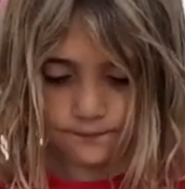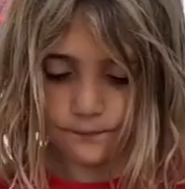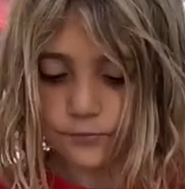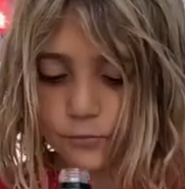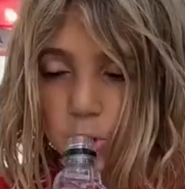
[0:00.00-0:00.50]

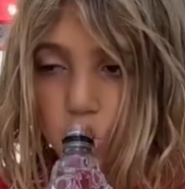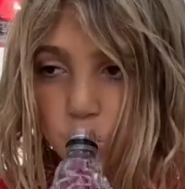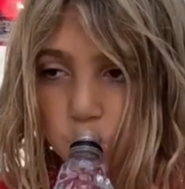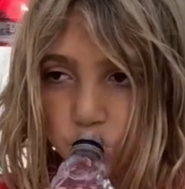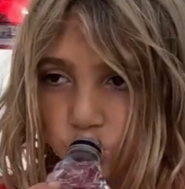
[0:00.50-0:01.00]

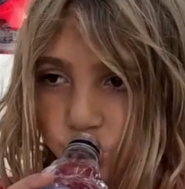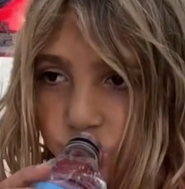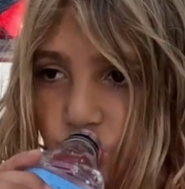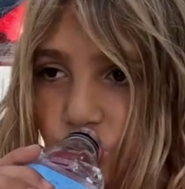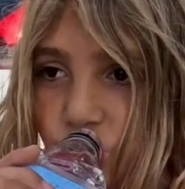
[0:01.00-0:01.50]

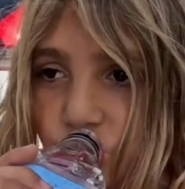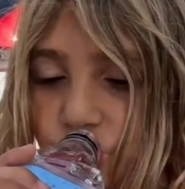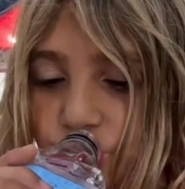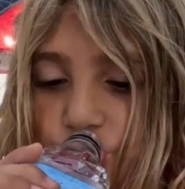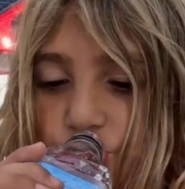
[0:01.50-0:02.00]

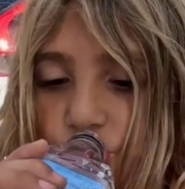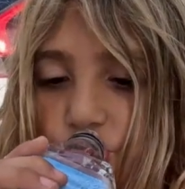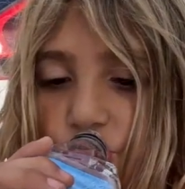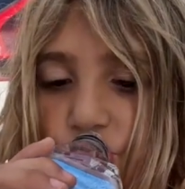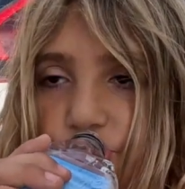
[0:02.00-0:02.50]

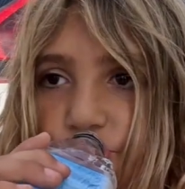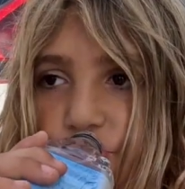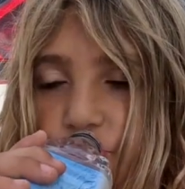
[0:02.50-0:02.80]
[no speech]